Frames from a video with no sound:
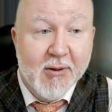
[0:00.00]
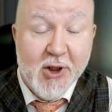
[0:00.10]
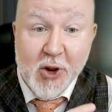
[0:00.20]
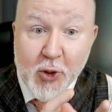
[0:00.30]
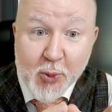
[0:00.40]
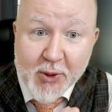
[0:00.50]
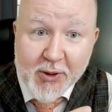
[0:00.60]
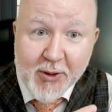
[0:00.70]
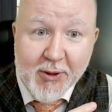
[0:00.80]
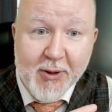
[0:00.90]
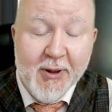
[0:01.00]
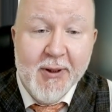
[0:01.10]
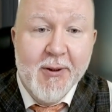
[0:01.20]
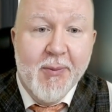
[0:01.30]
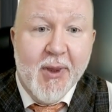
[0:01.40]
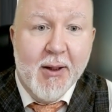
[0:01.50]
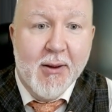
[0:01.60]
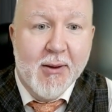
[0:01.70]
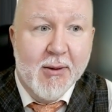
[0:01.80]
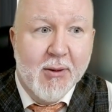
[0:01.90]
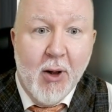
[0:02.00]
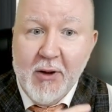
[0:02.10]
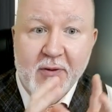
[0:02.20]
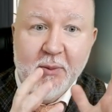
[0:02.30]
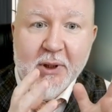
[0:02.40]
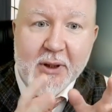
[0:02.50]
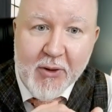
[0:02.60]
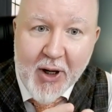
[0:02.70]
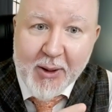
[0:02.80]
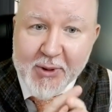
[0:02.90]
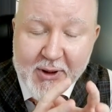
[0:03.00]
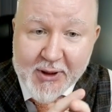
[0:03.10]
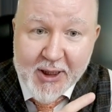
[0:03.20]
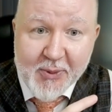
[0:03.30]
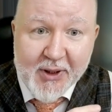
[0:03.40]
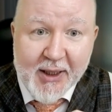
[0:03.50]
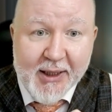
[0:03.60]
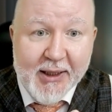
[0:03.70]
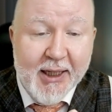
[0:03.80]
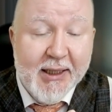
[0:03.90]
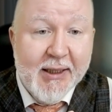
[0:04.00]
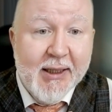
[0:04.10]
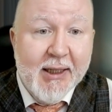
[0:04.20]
duped or God forbid, corrupted or something like that,